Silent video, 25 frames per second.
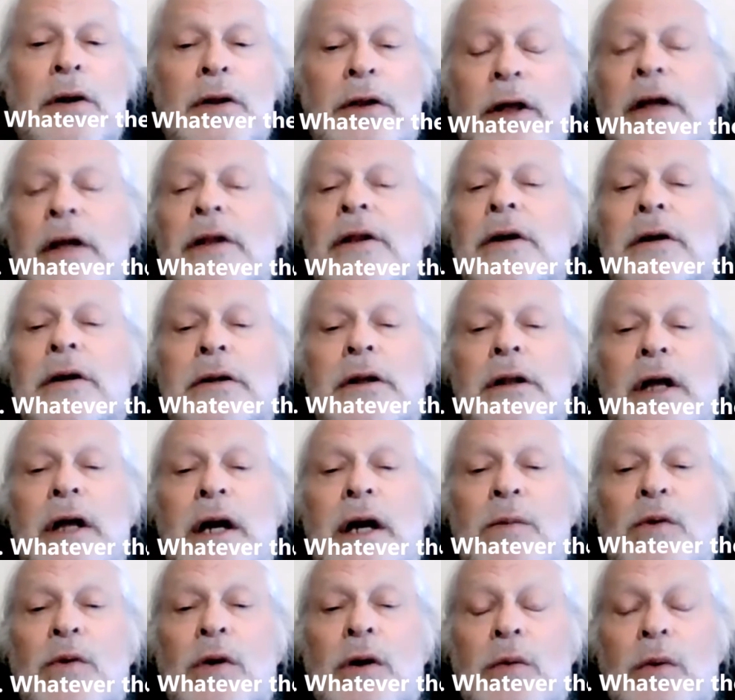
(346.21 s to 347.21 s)
they look at the
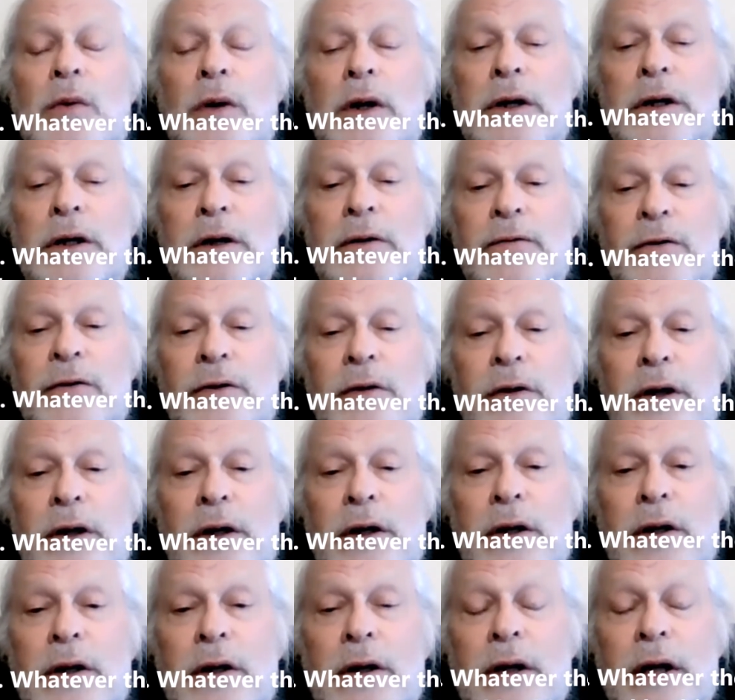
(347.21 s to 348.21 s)
lab work way
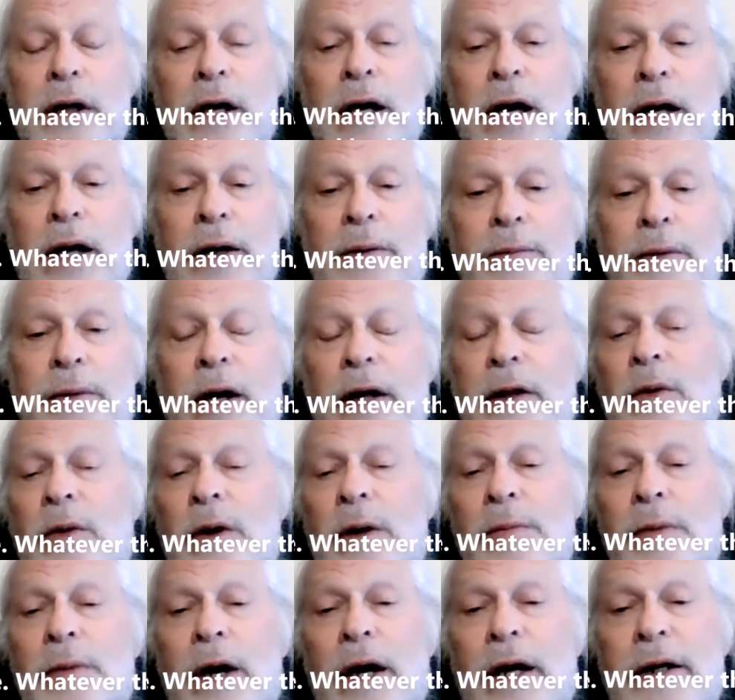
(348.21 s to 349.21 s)
differently. And by the
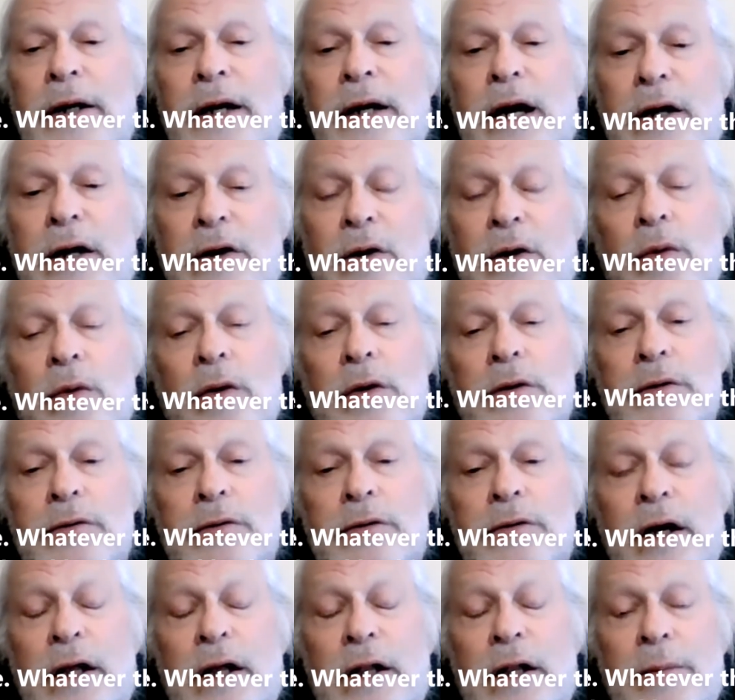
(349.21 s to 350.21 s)
way, my doctor will
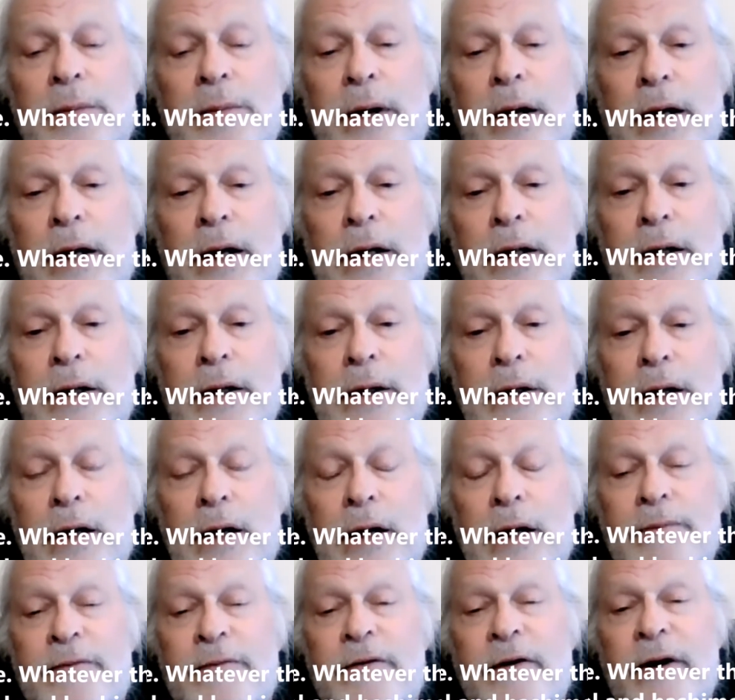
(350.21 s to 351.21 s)
do telemed, and
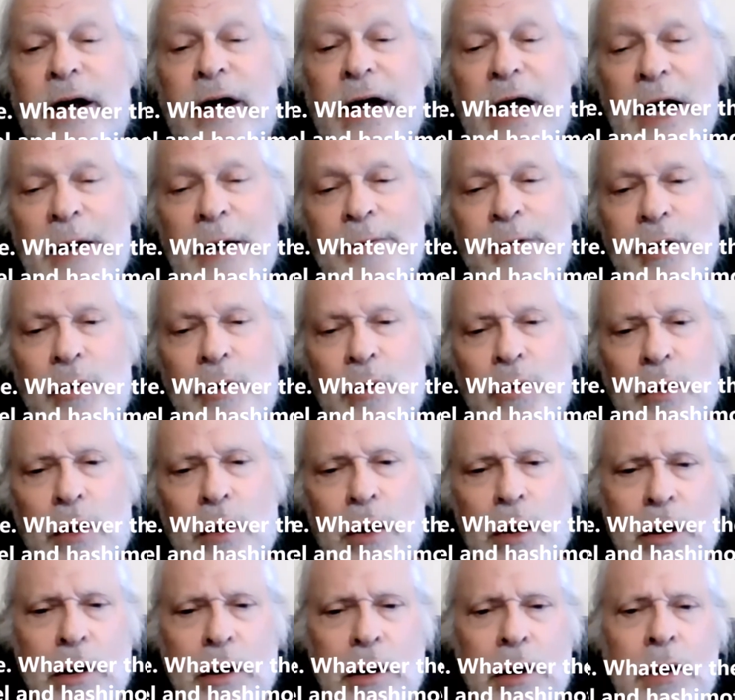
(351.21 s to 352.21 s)
I'm very happy to
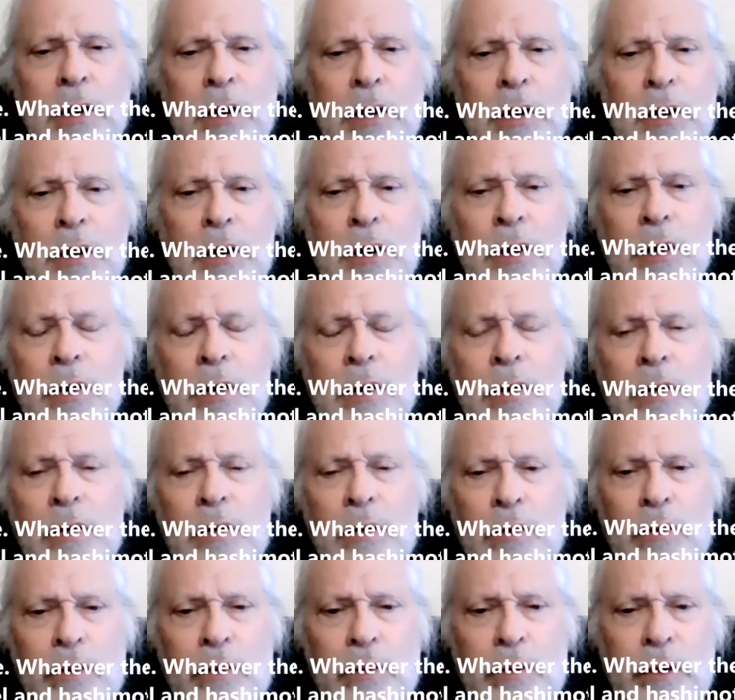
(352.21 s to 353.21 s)
work
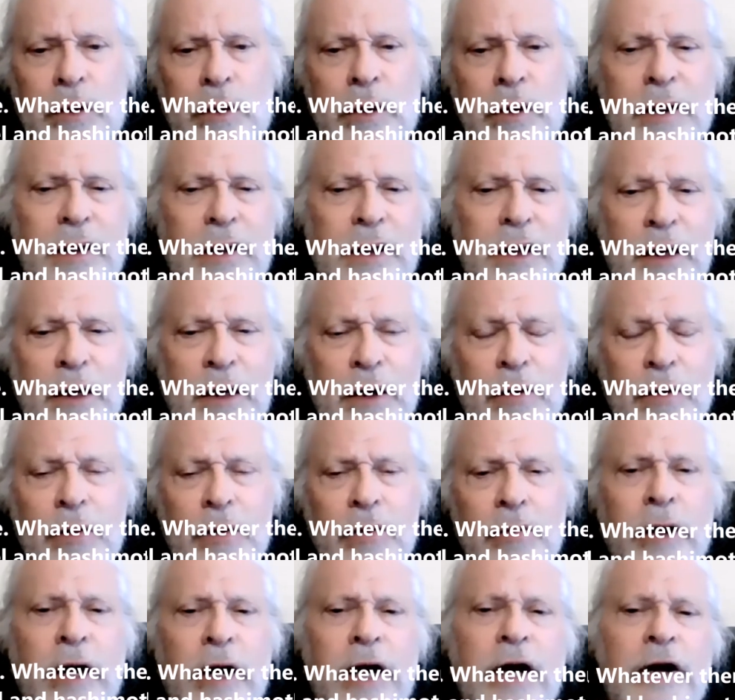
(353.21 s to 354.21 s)
in, in
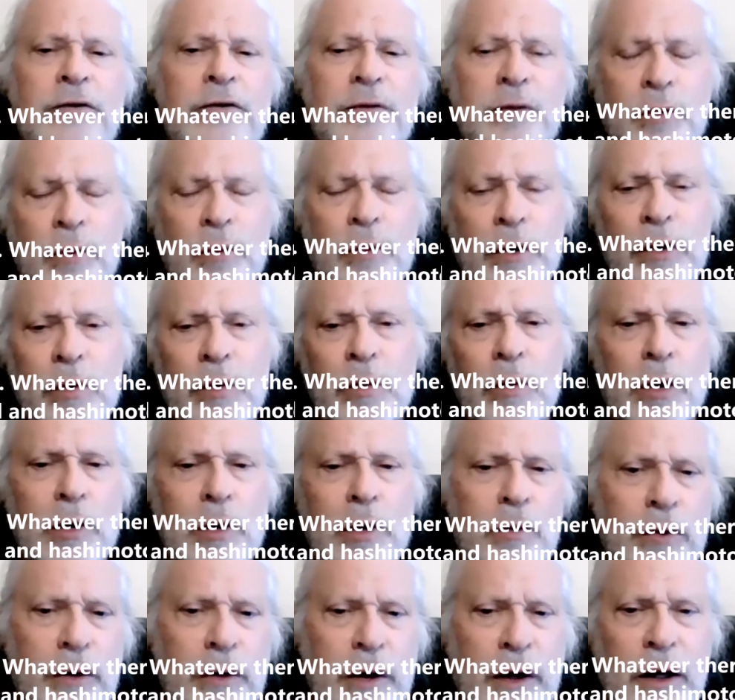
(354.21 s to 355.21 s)
an arrangement where you
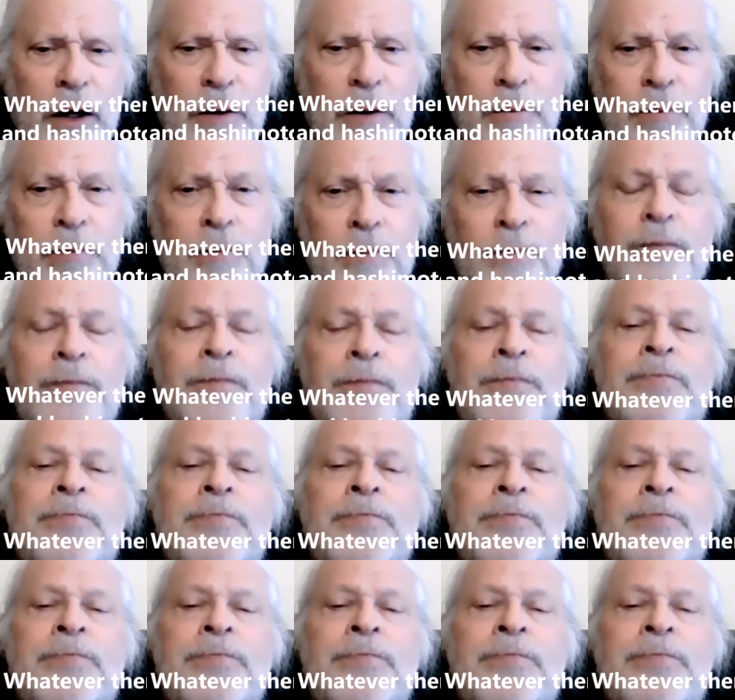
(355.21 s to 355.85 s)
work with him